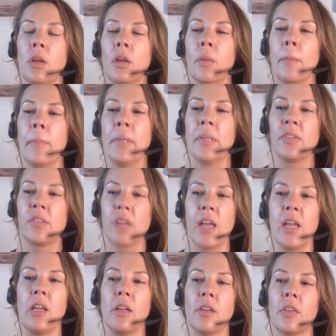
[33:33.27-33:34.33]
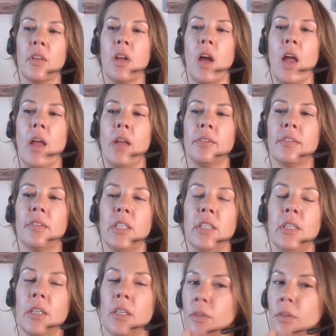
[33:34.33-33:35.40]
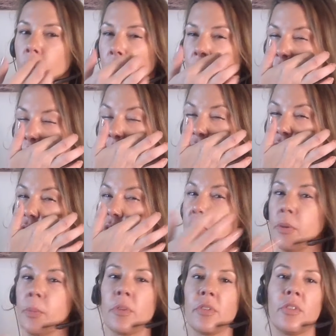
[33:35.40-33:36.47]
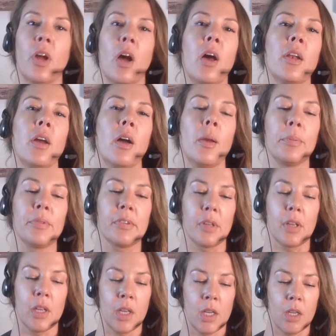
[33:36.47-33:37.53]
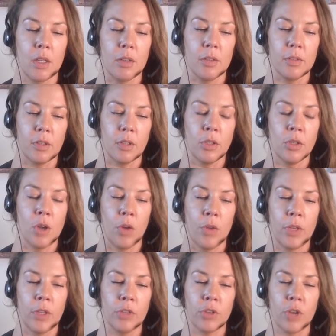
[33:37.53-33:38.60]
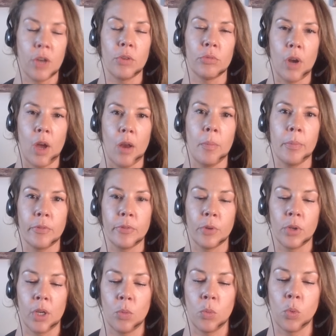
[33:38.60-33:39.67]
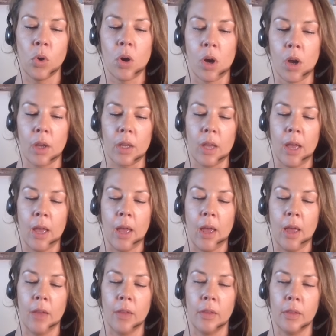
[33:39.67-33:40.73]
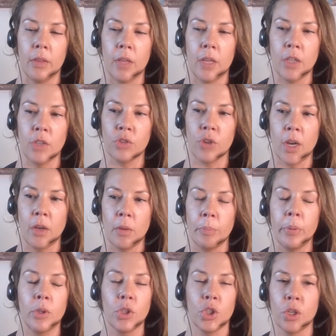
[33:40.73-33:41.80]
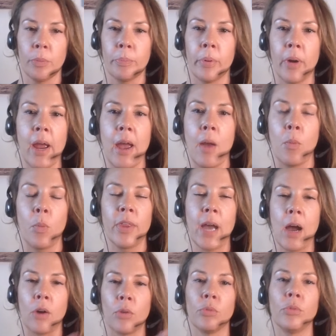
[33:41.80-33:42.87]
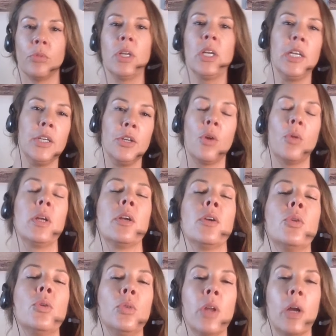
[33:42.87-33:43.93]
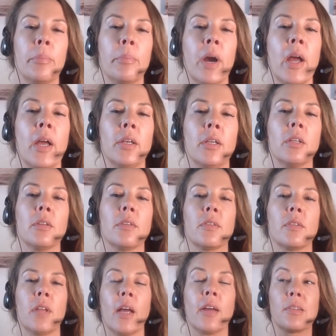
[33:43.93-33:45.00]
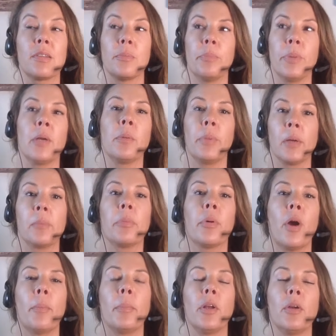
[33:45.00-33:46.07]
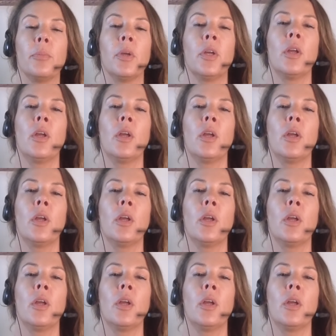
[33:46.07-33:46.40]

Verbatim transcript: mistake that I see, especially from startups, is you know they're trying to run before they walk, and they're trying to push a brand without really knowing who their brand is. That's a big, big problem.